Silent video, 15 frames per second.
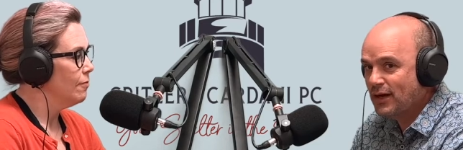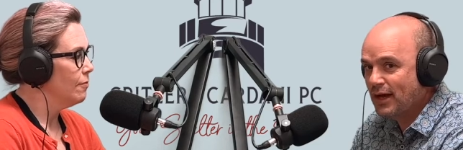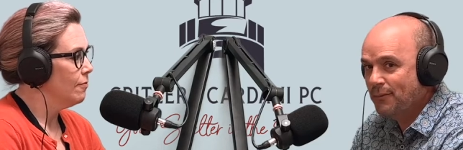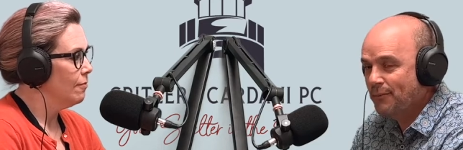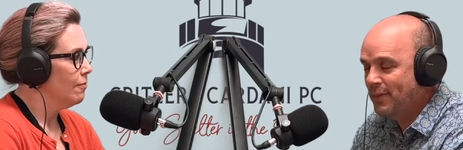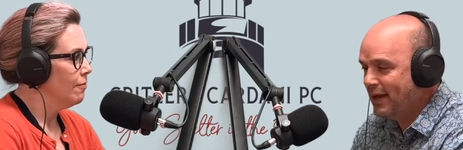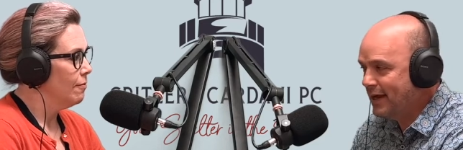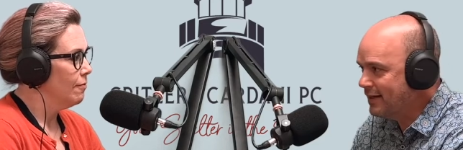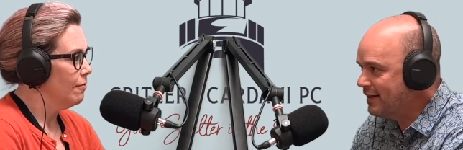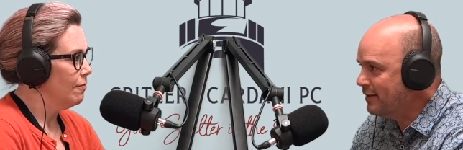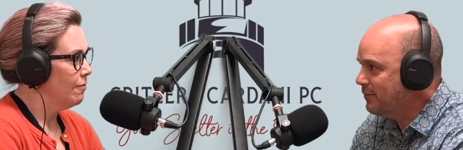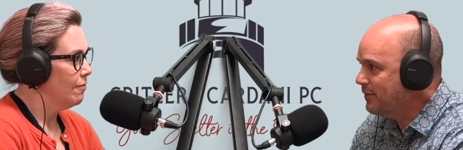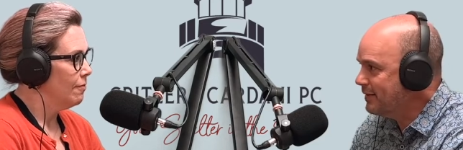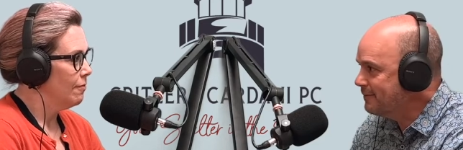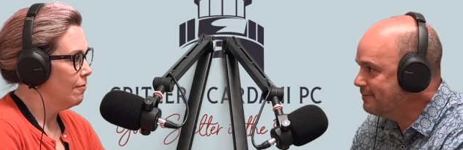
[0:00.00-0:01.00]

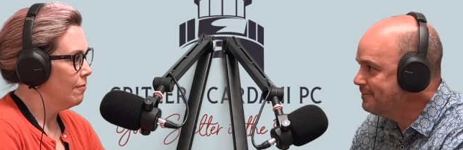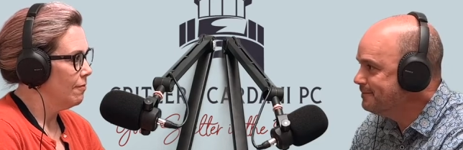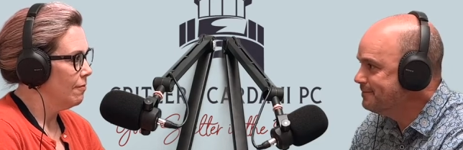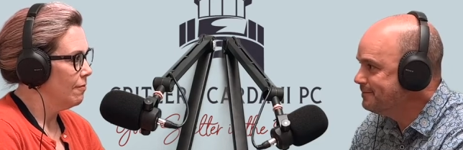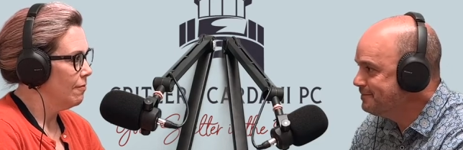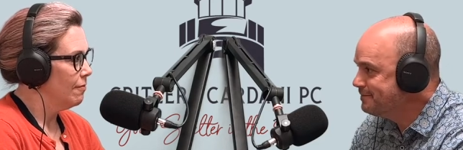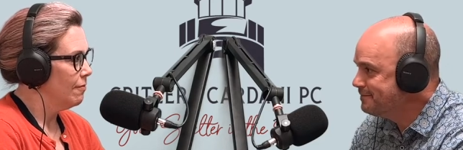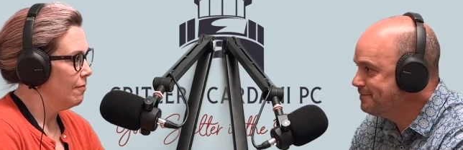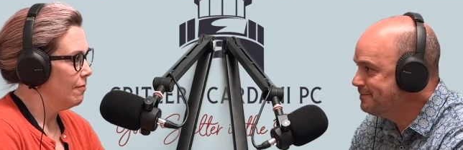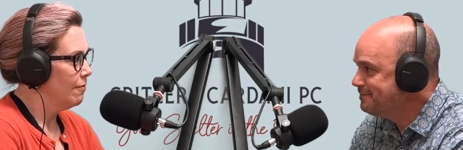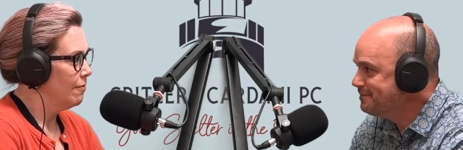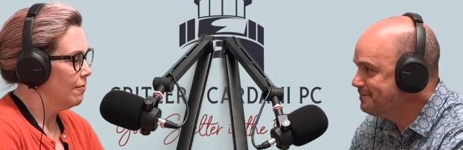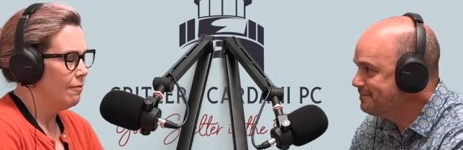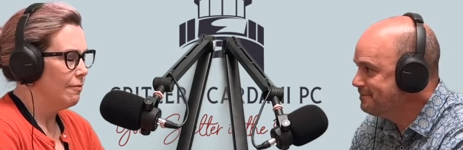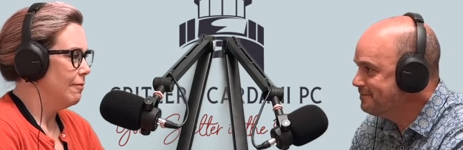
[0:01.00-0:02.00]
Speaker 1: abandonment.
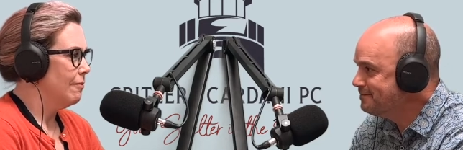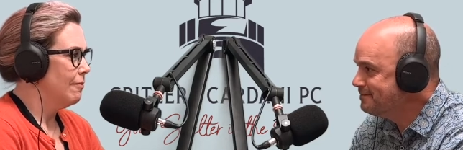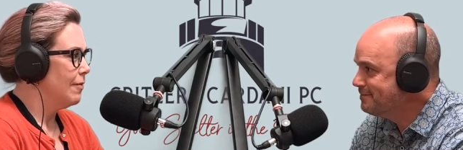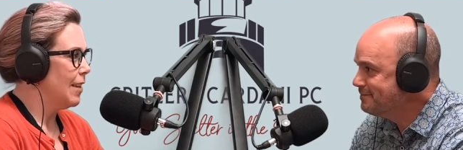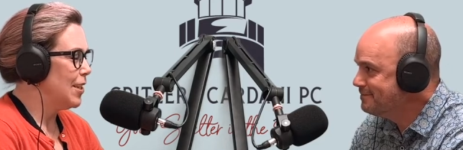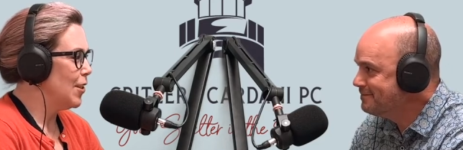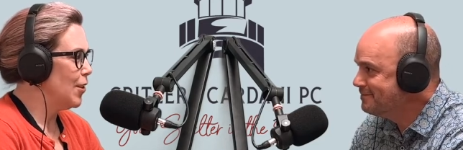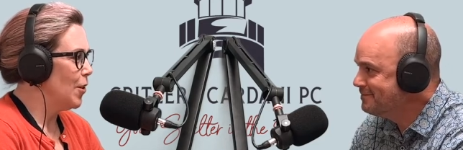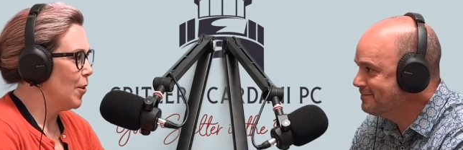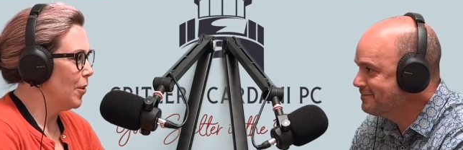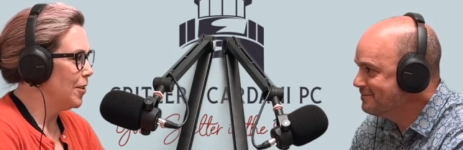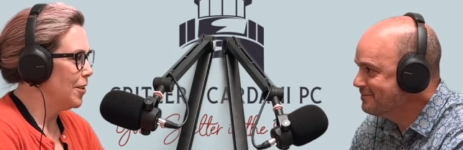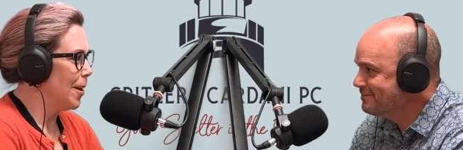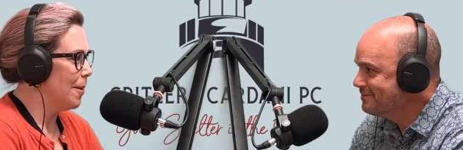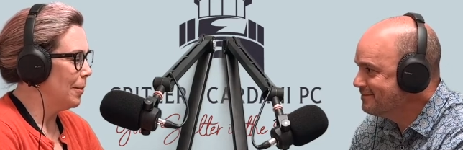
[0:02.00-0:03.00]
That's
Speaker 2: a loaded
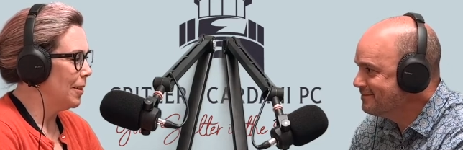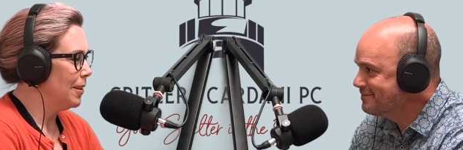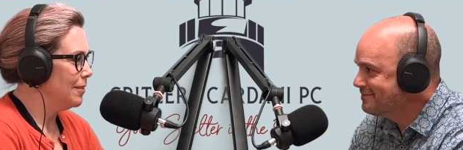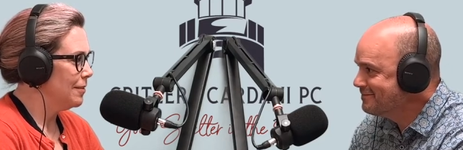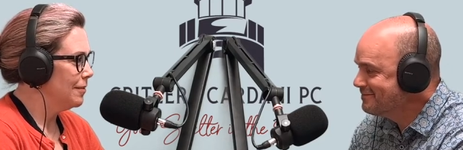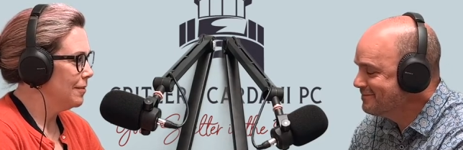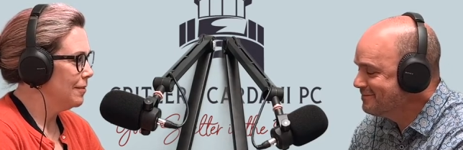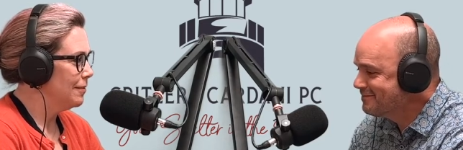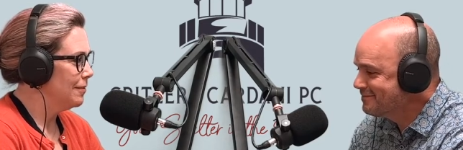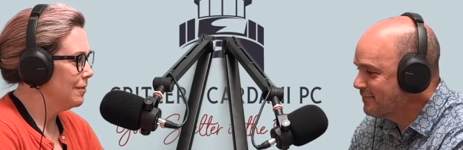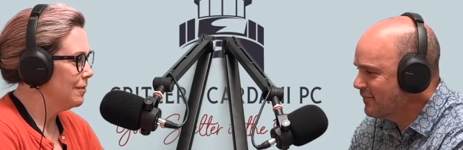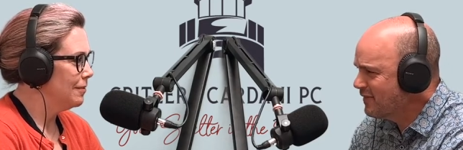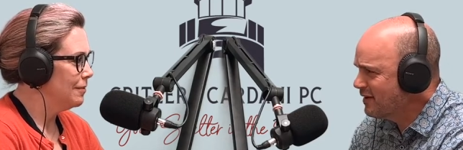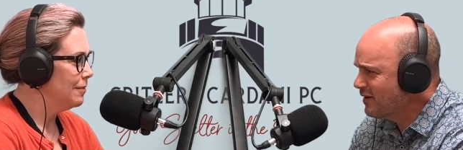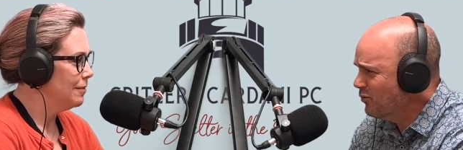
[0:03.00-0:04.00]
Speaker 1: topic.
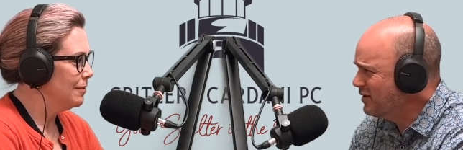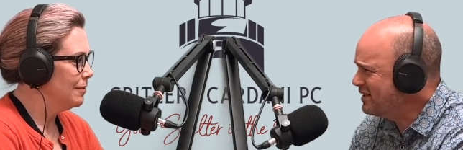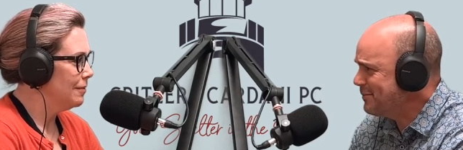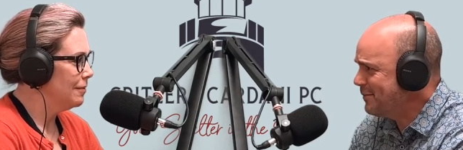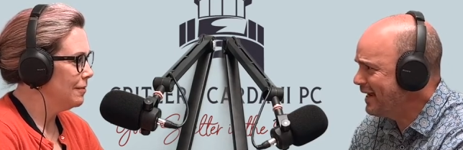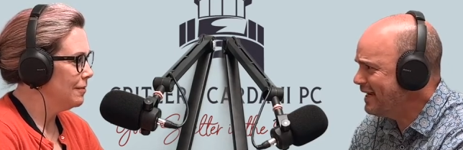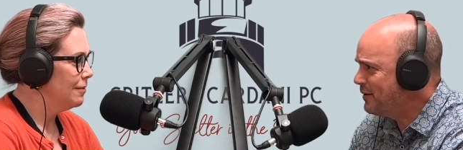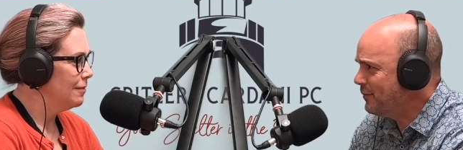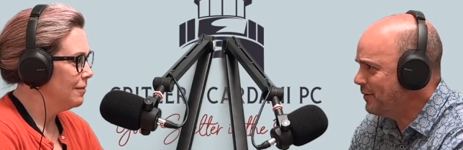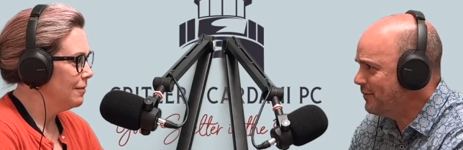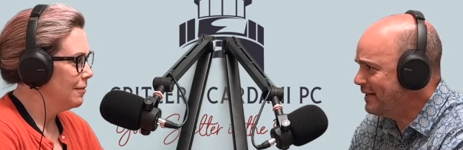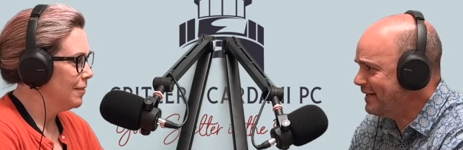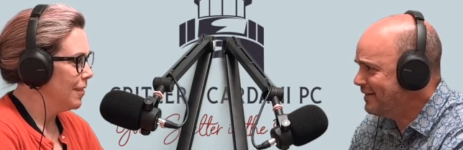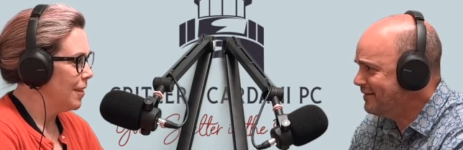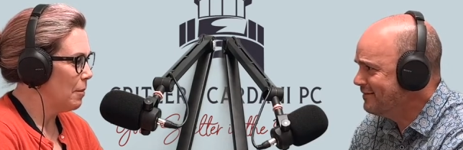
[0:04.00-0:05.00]
What does abandonment
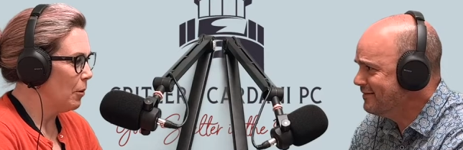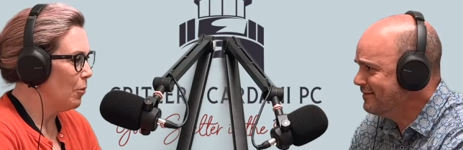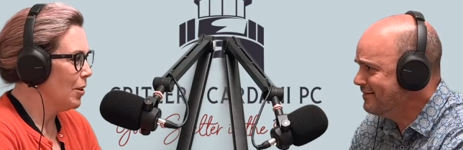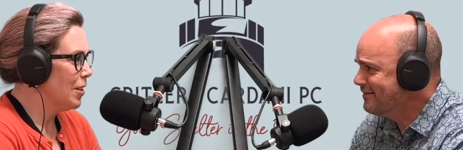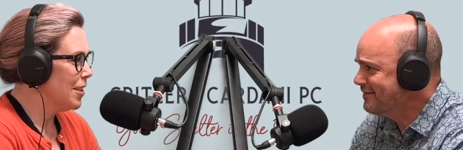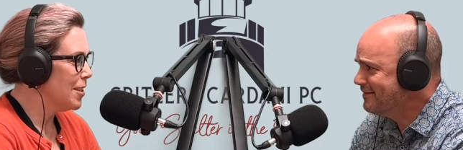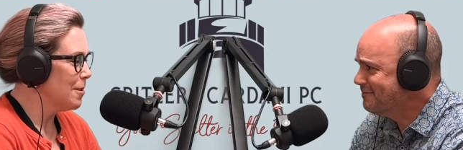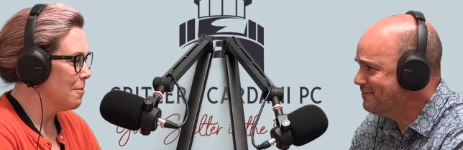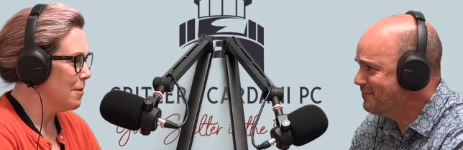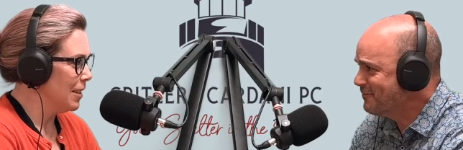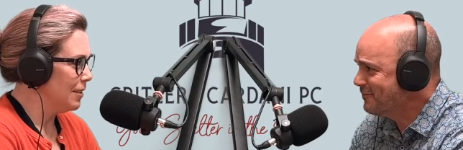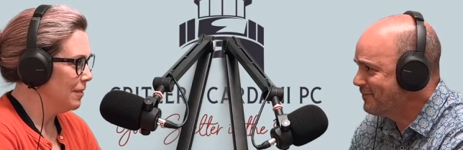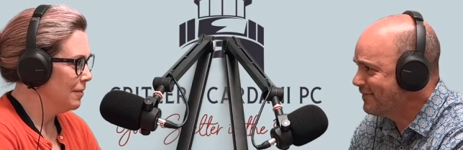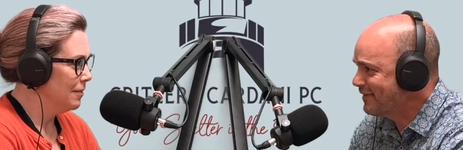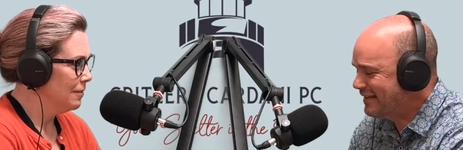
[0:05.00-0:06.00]
mean?
Speaker 2: I mean, what does it mean?